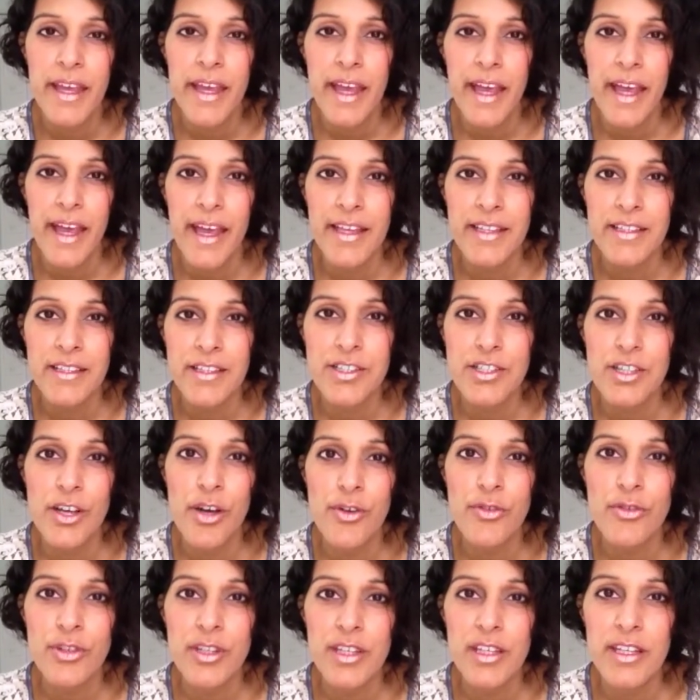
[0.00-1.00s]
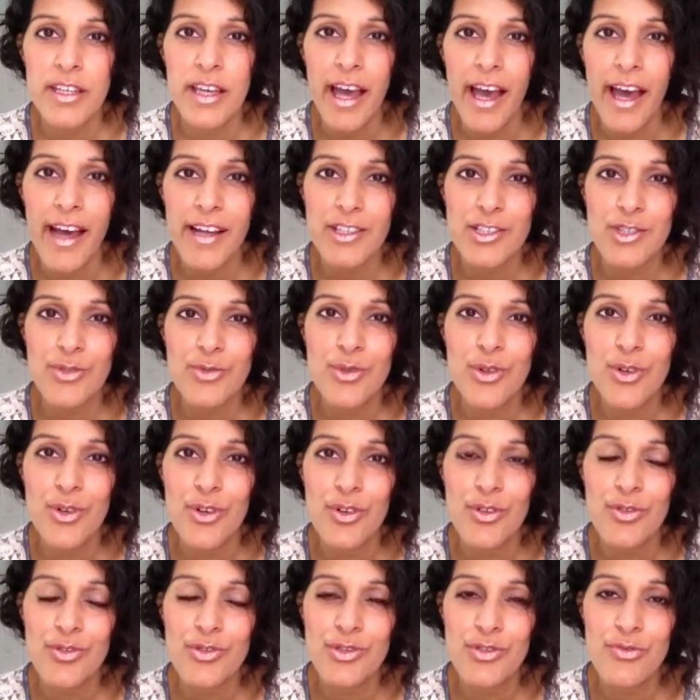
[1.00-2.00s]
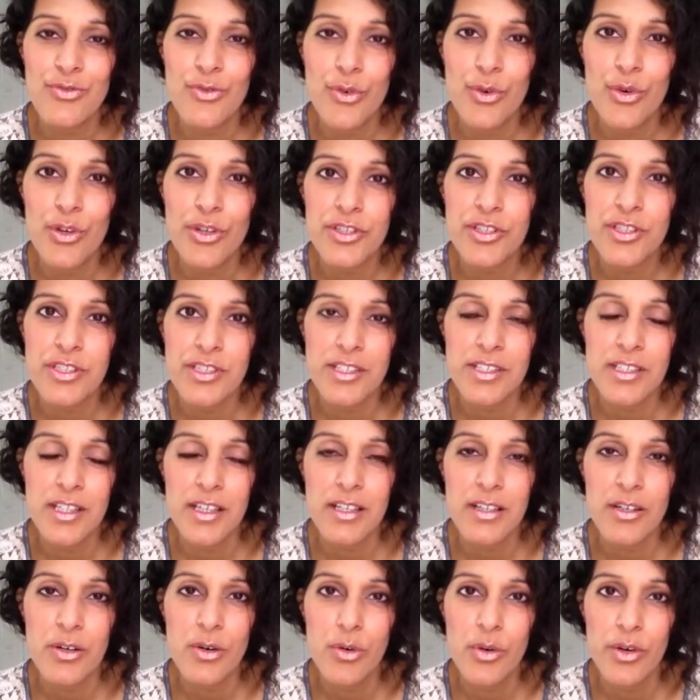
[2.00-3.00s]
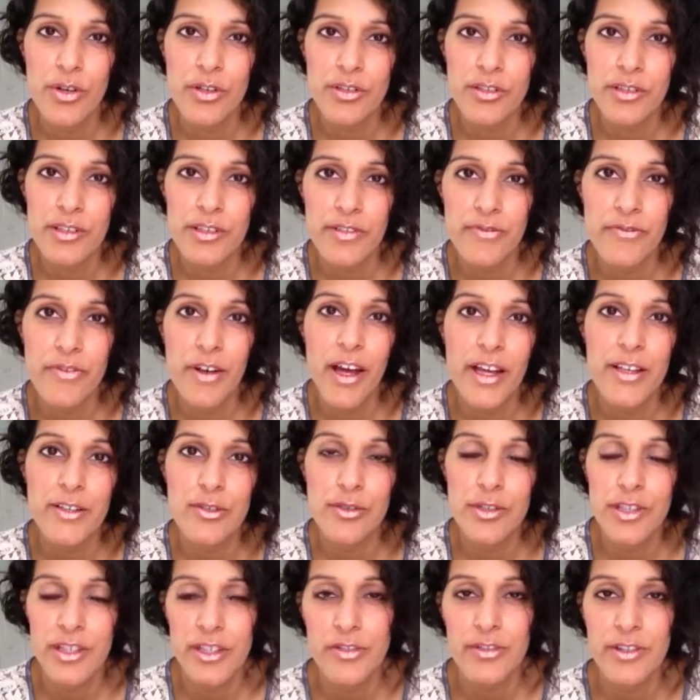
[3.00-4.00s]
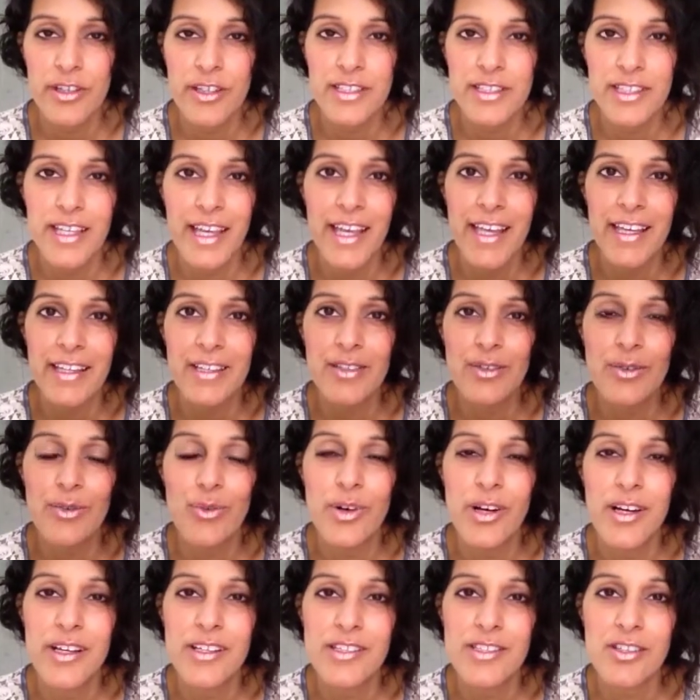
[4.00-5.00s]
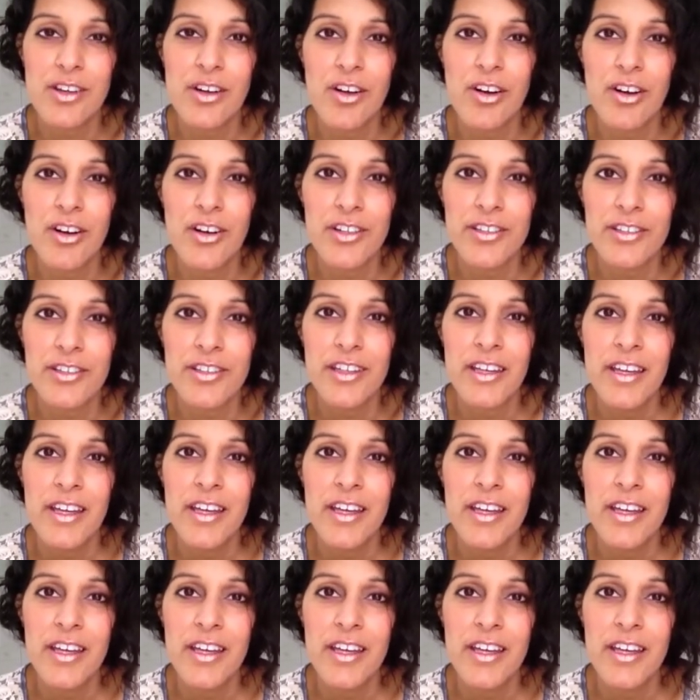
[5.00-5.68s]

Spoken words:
And so the actual divorce court final hearing date was on